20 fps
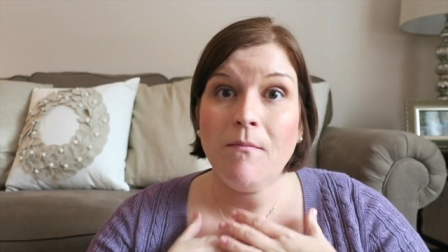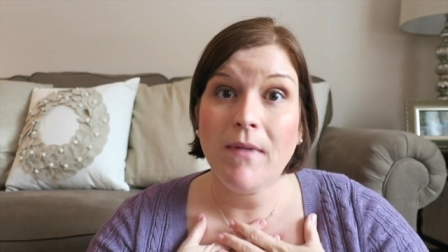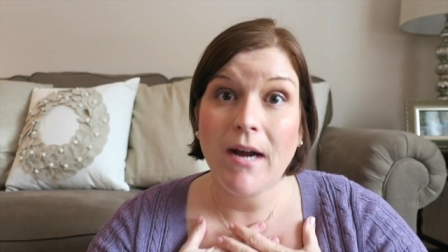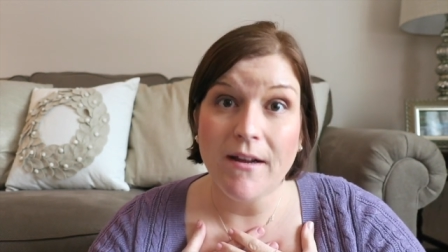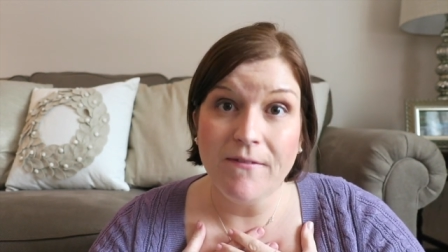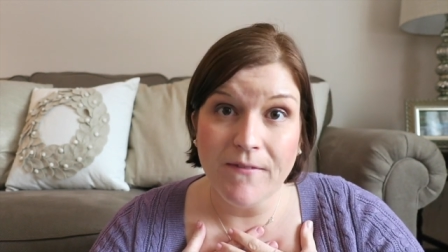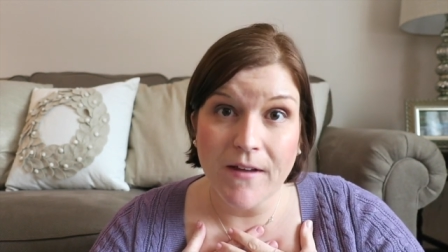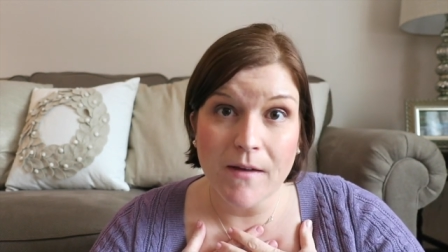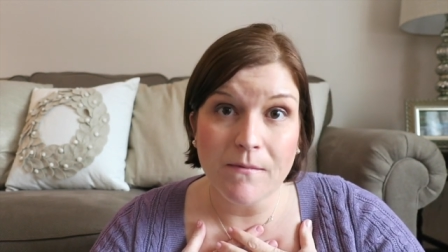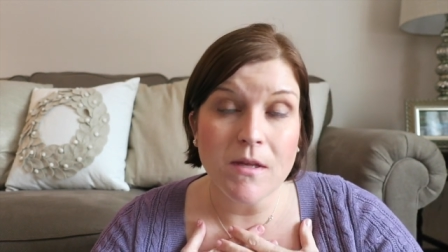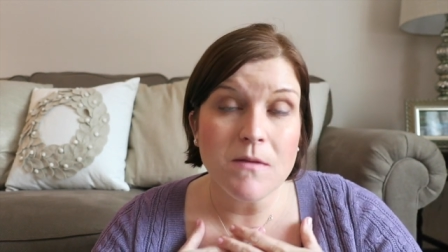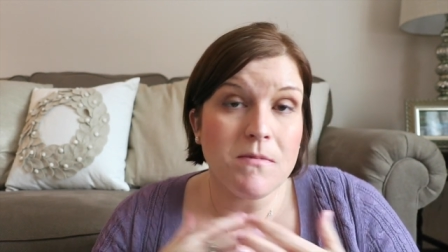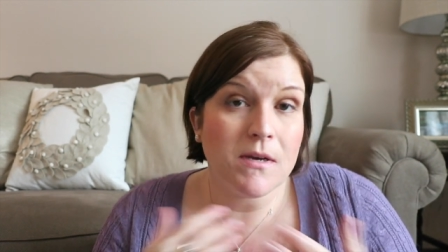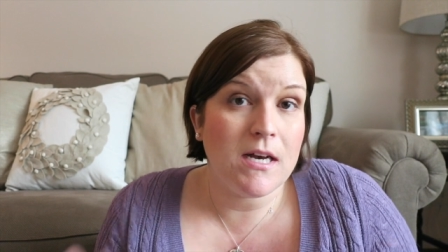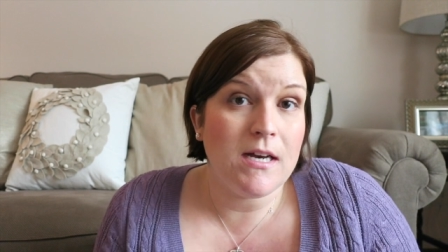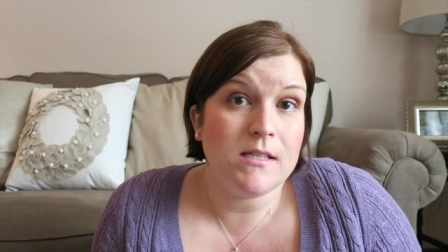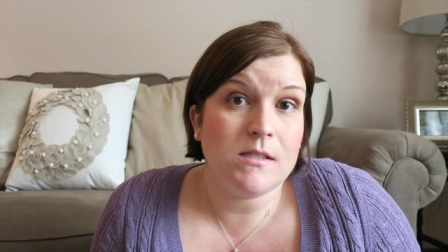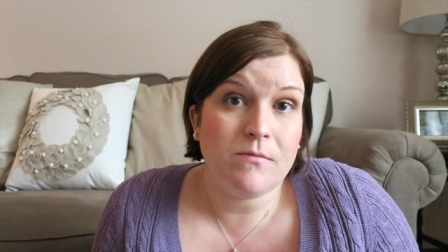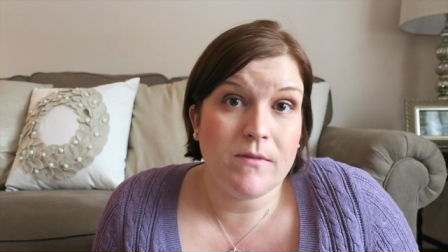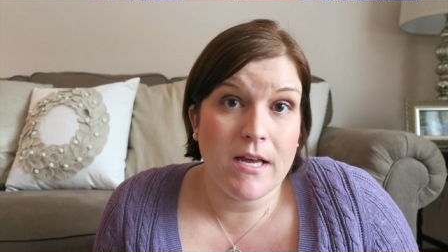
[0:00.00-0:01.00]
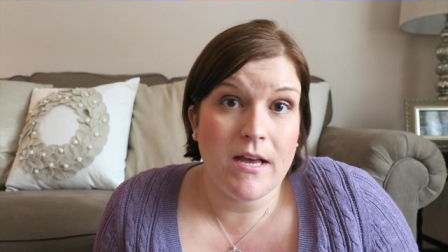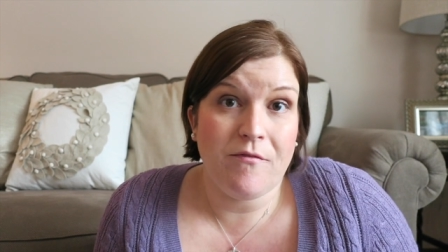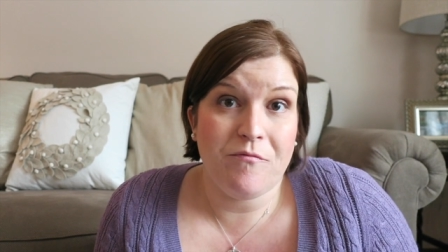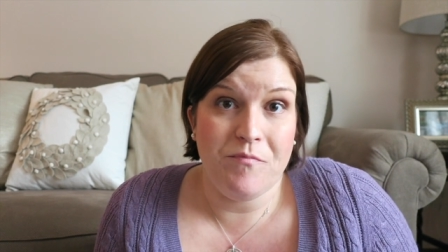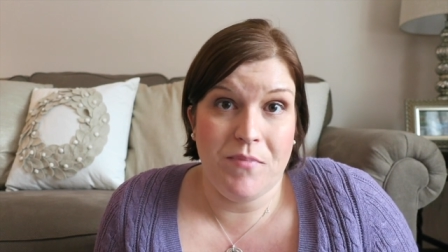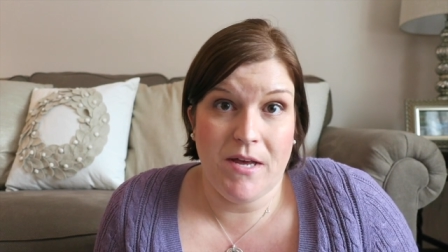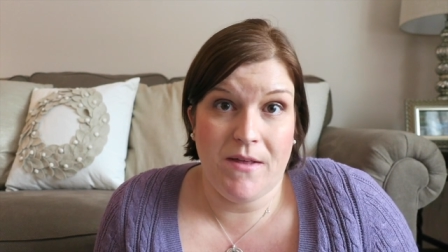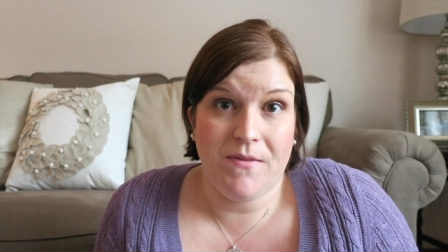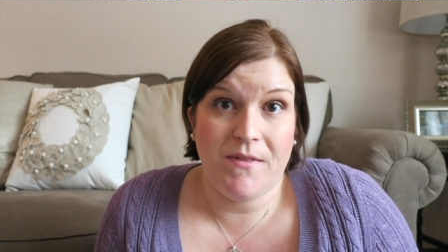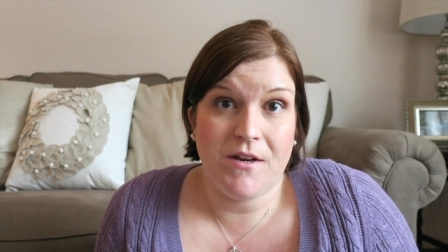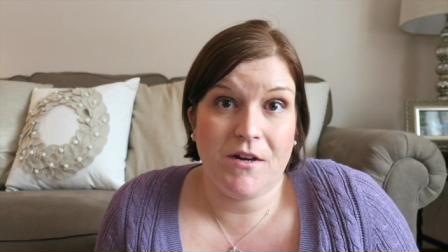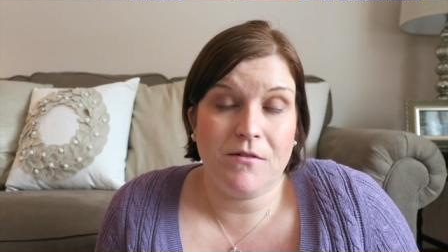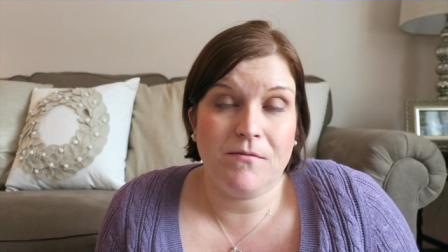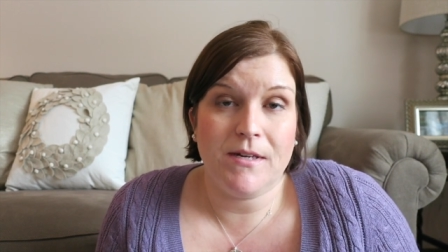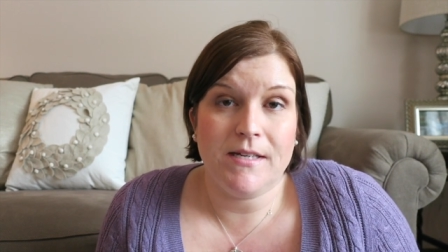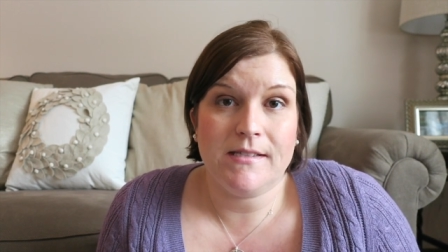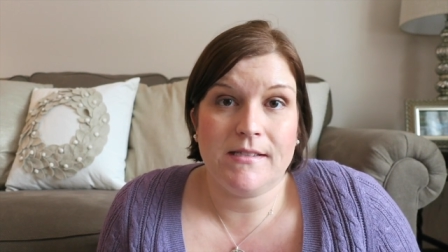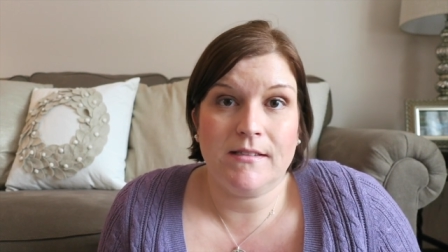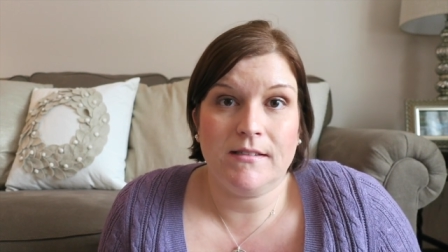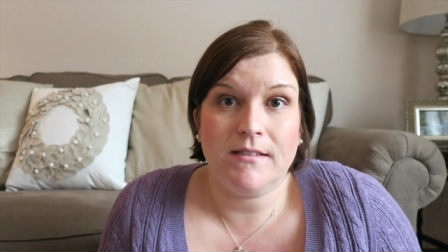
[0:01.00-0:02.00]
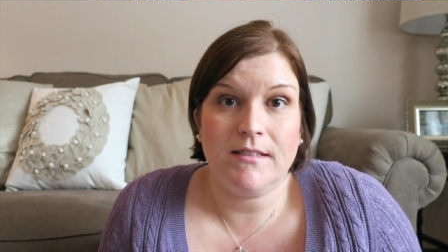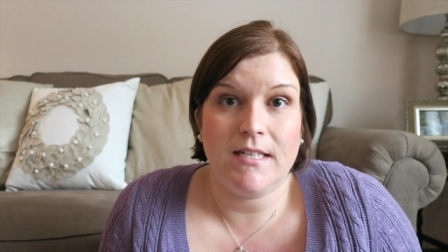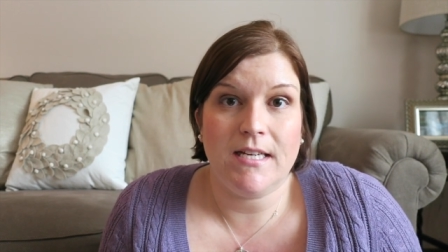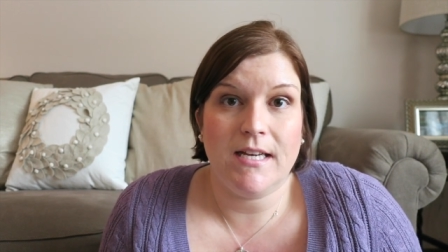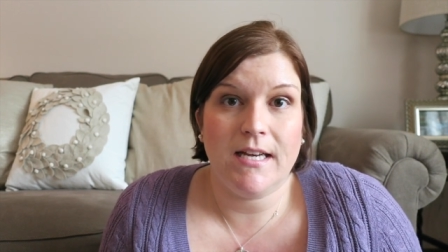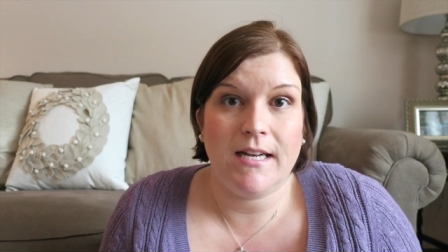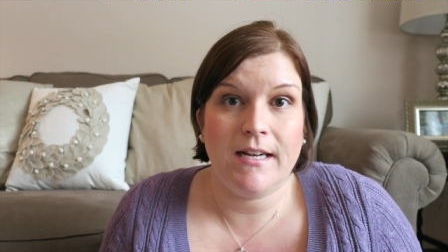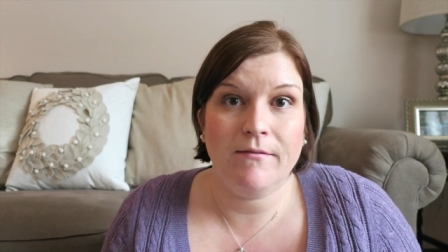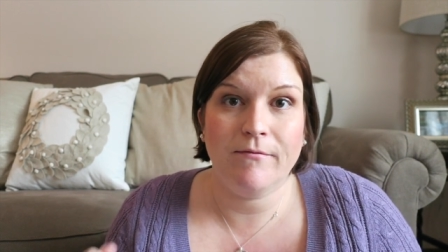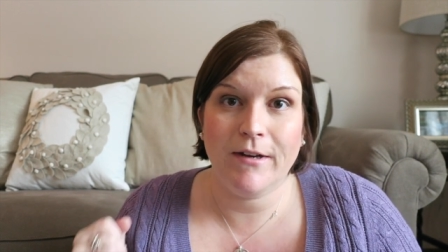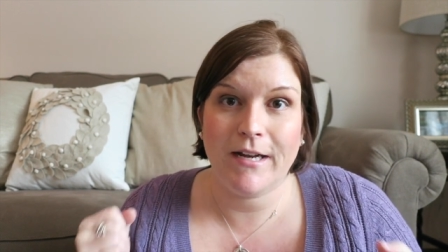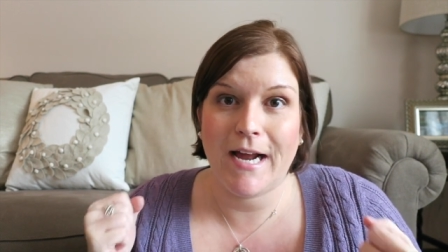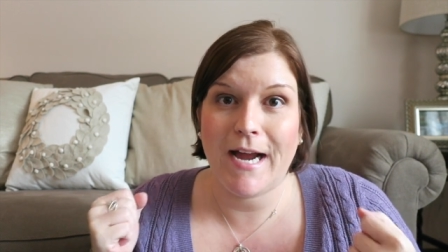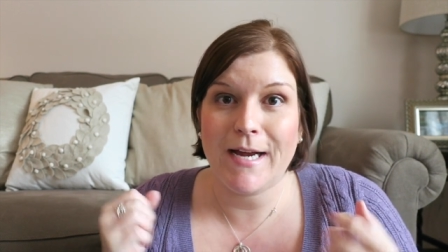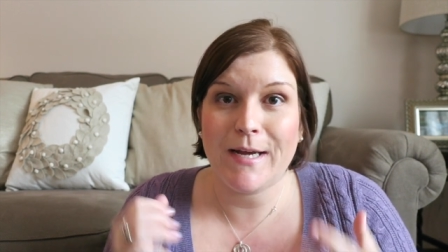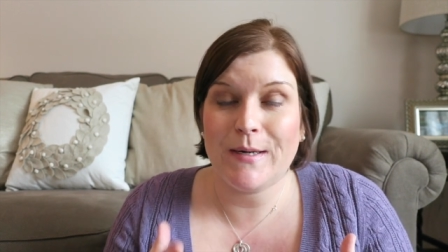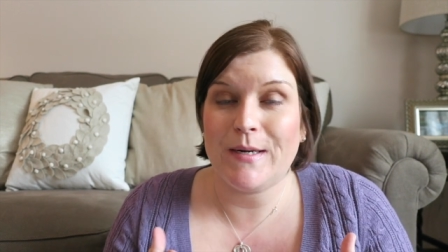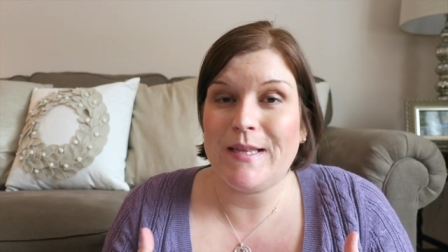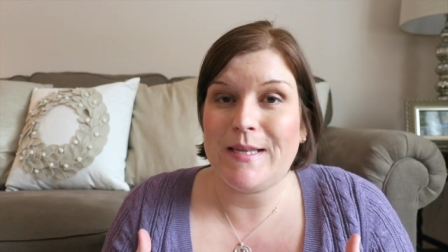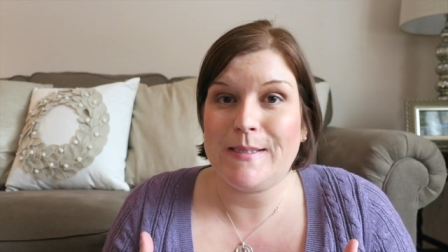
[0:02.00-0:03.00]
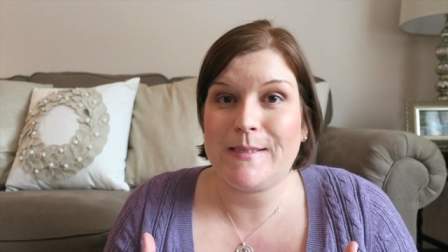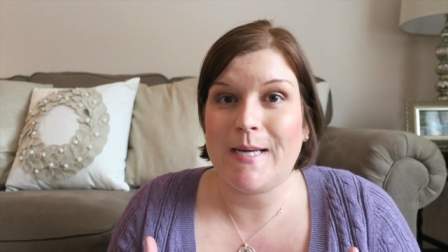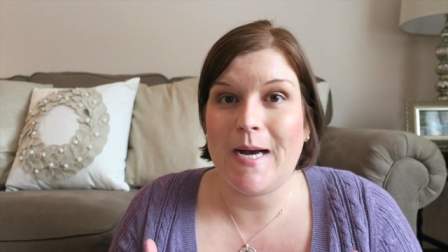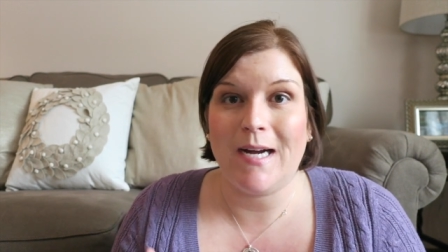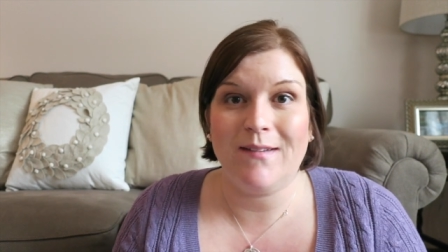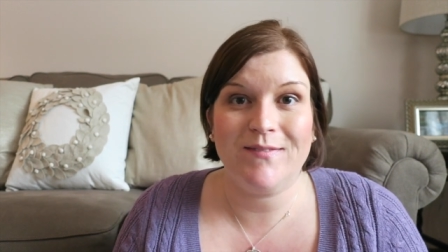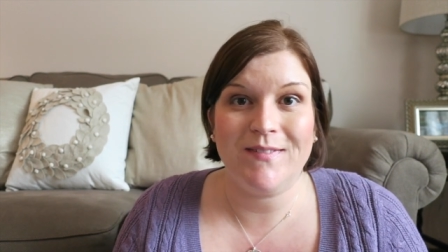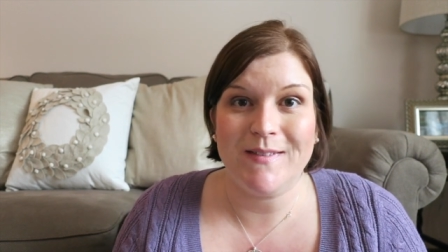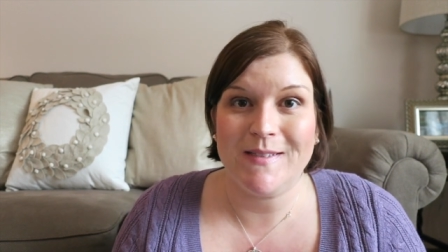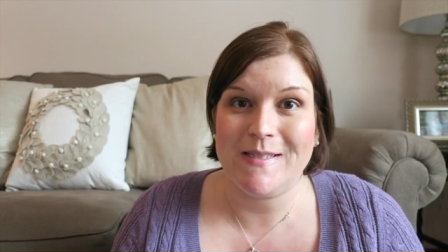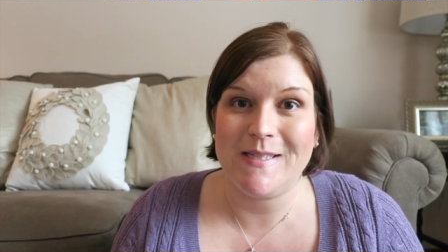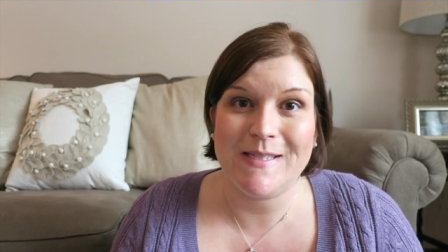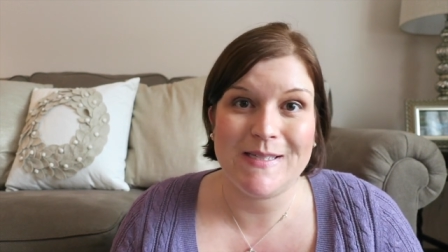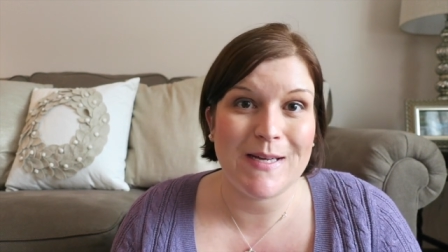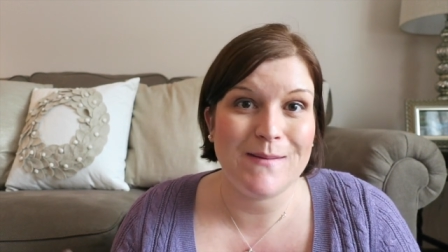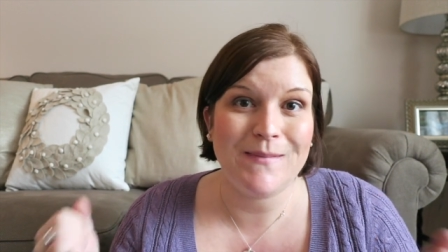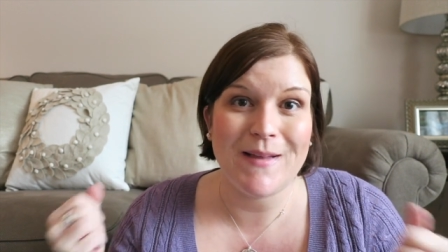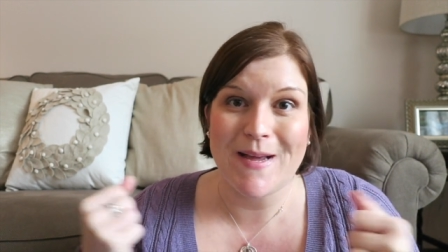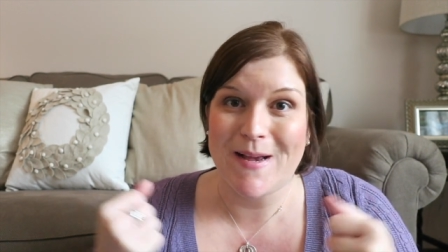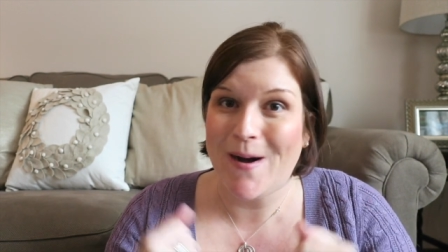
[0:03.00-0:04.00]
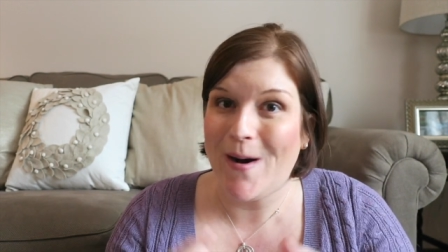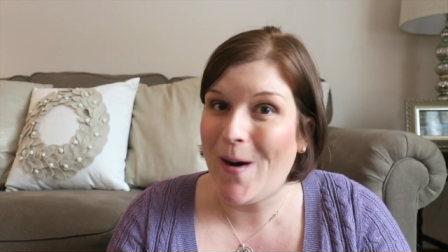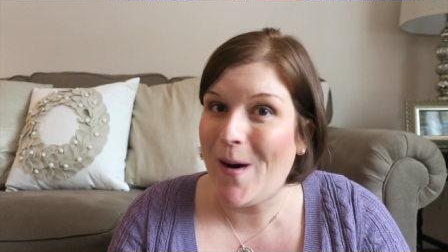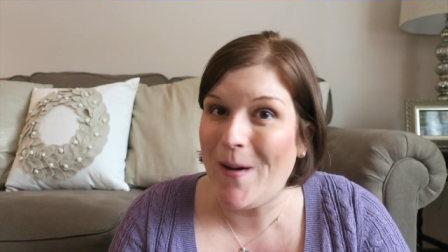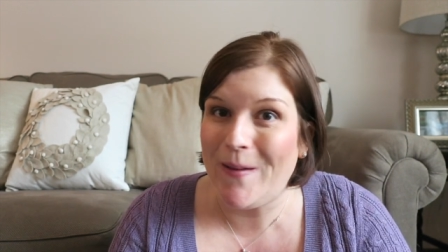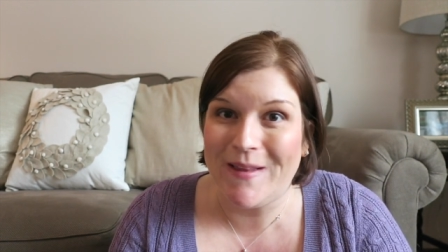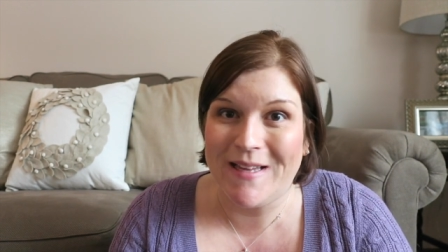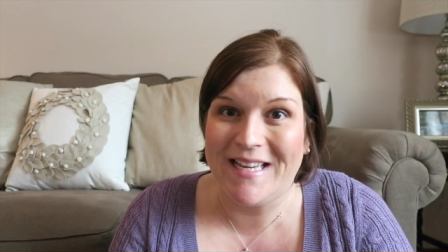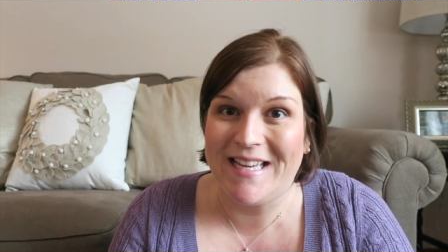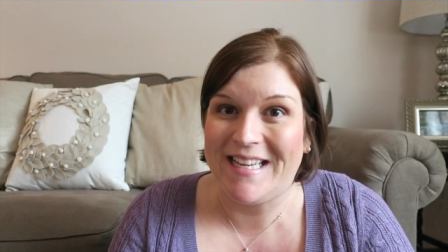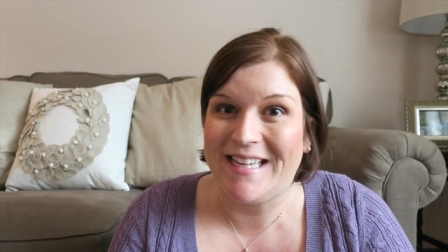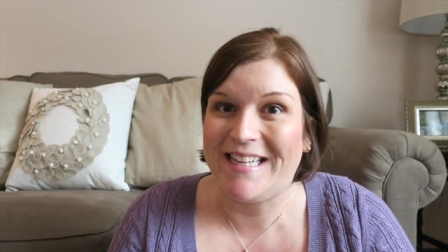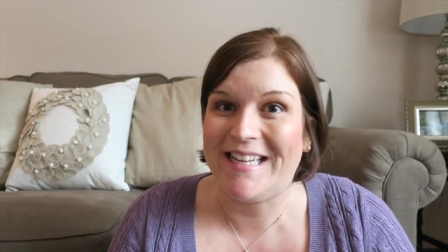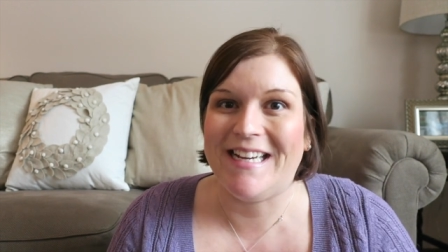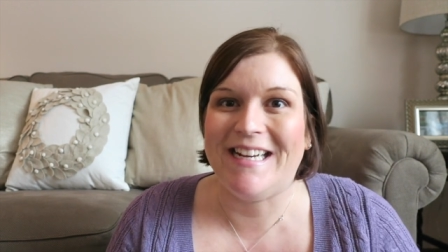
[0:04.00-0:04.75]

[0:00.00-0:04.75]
My family, because we have been there recently, and when I go to these conferences, I'm like all in.